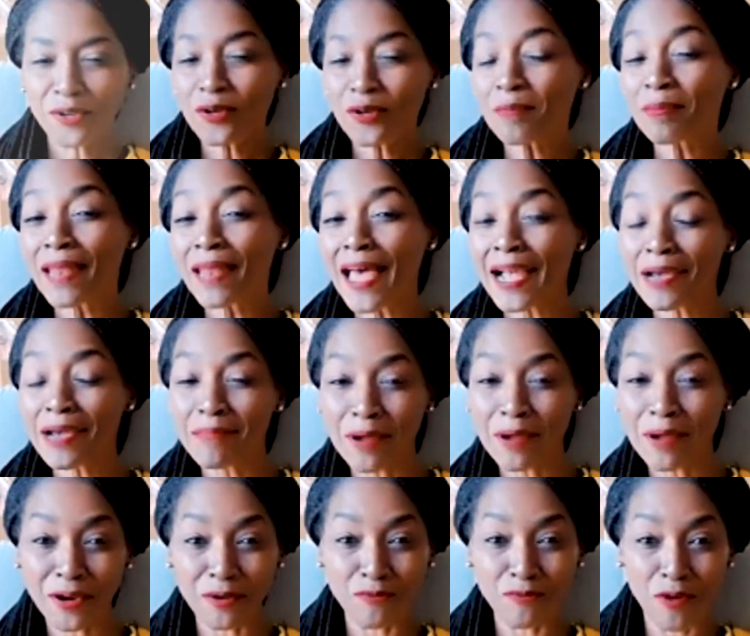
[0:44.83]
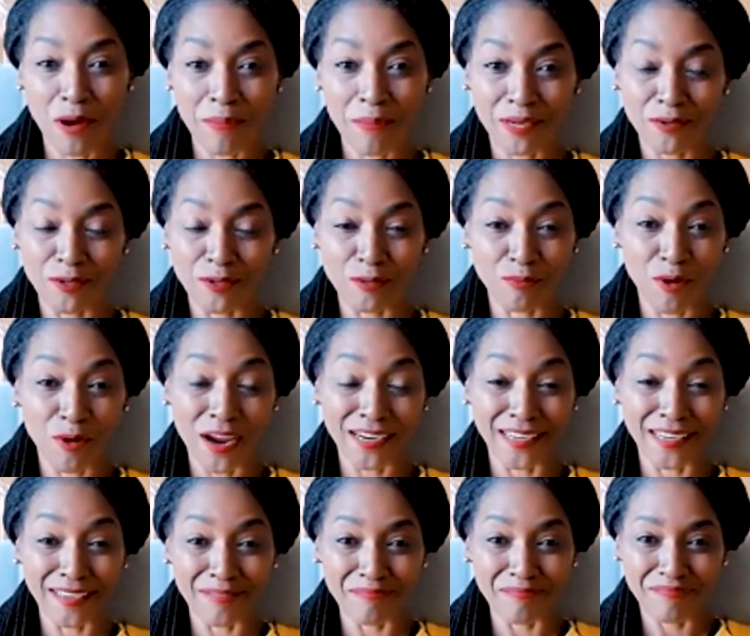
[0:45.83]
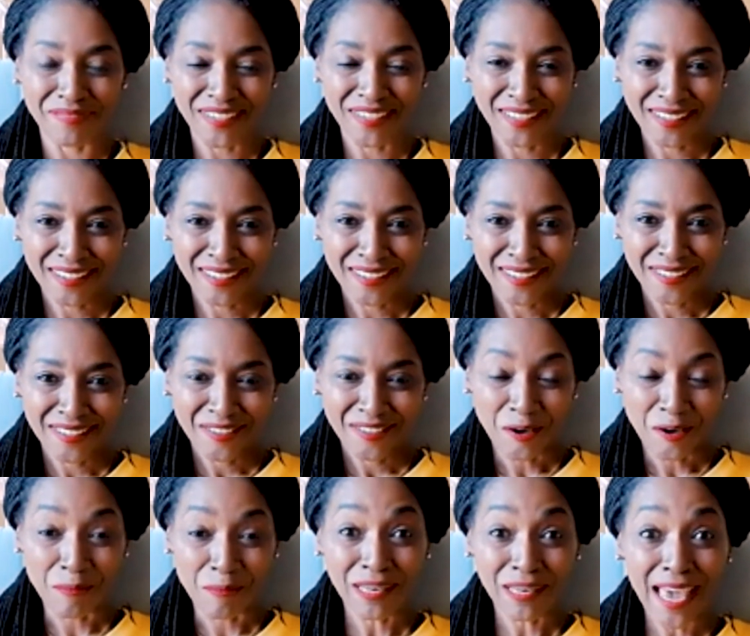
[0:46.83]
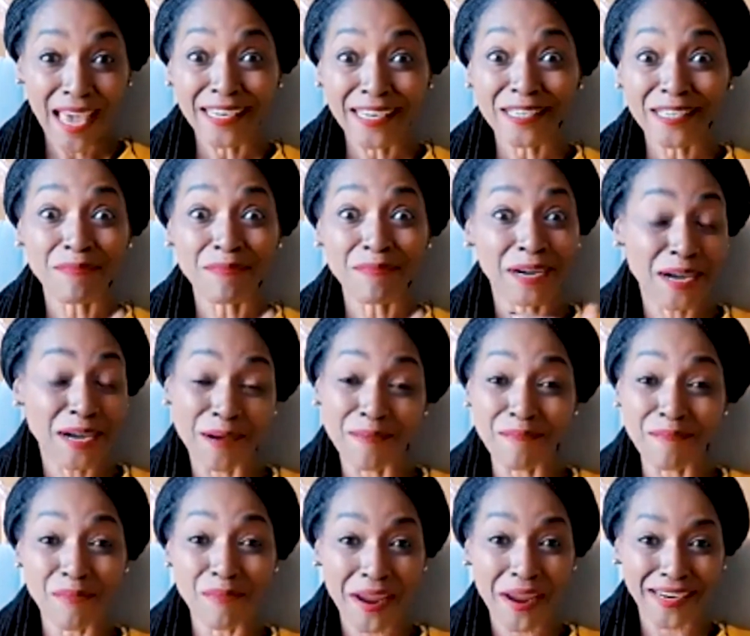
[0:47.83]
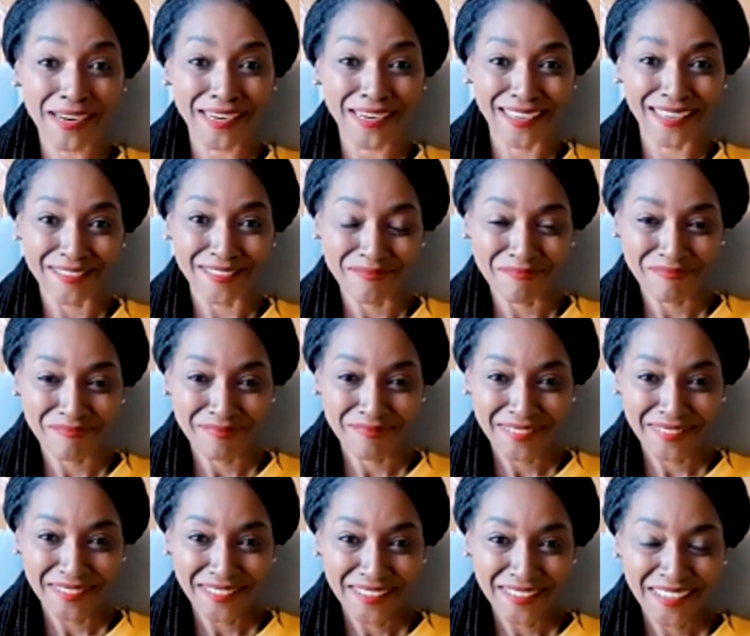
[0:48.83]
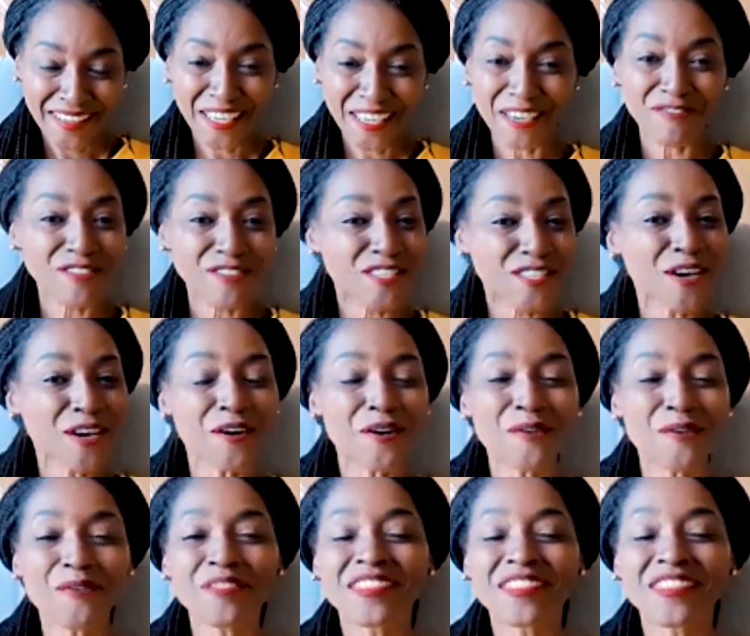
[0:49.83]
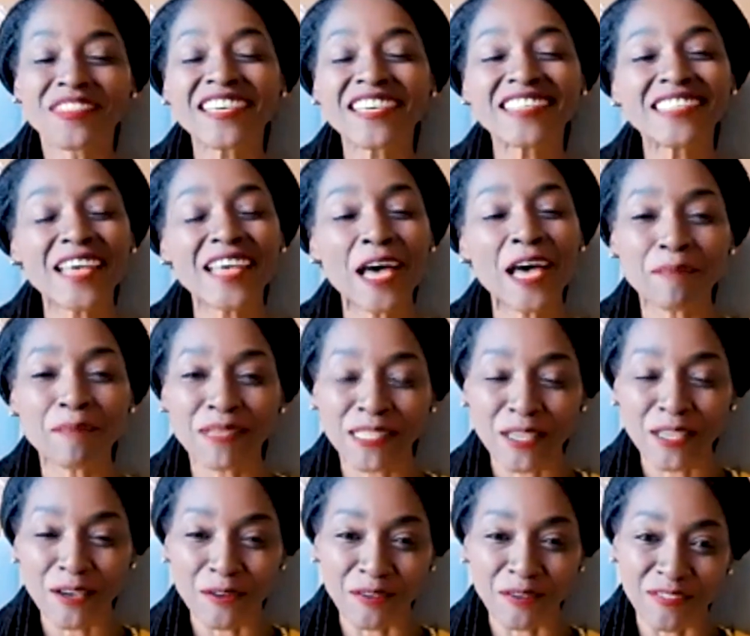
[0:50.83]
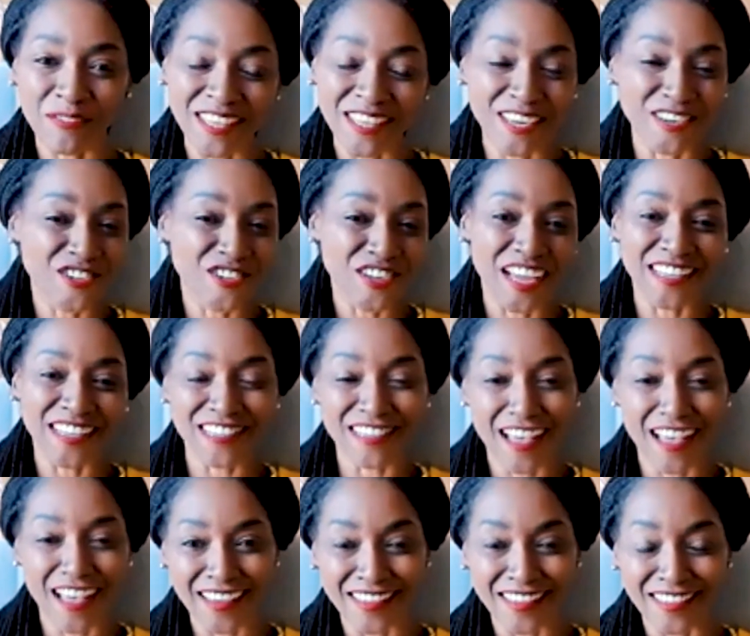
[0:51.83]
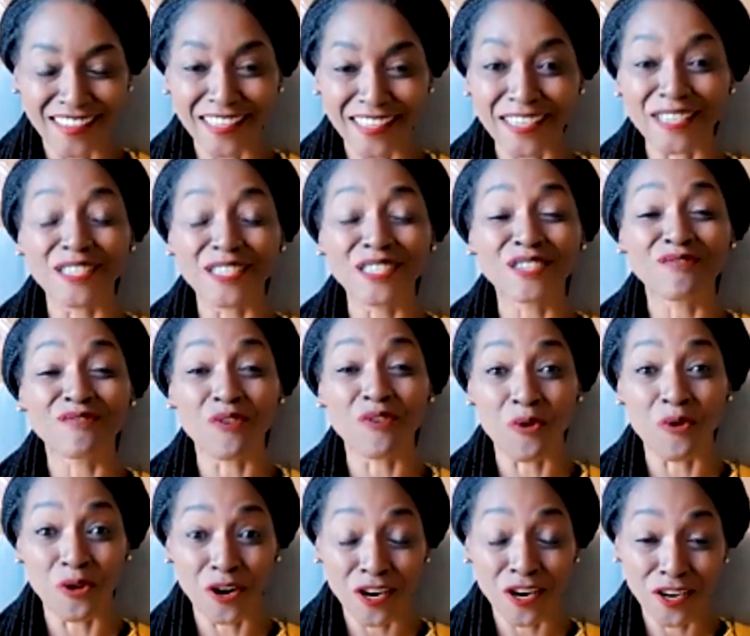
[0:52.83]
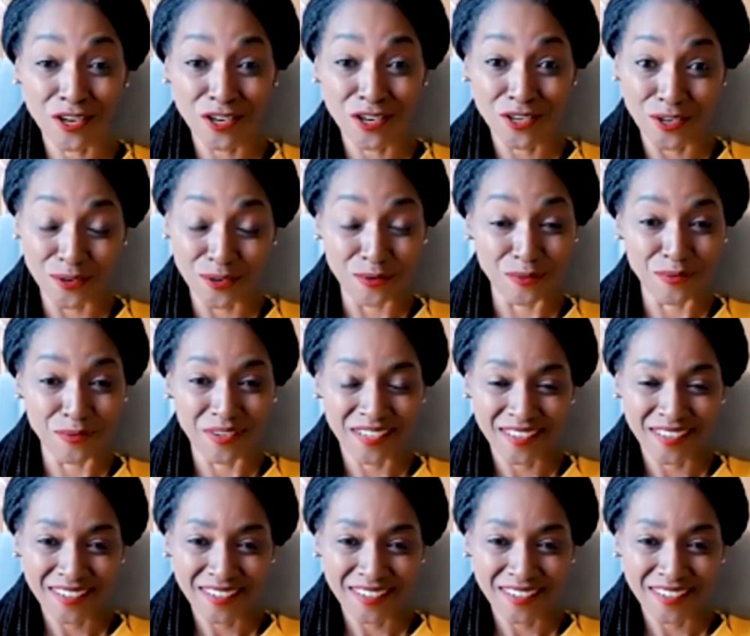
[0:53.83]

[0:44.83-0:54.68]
Are you a Black American woman who's pregnant or planning to become pregnant? If so, this episode of Sunshine Science is for you.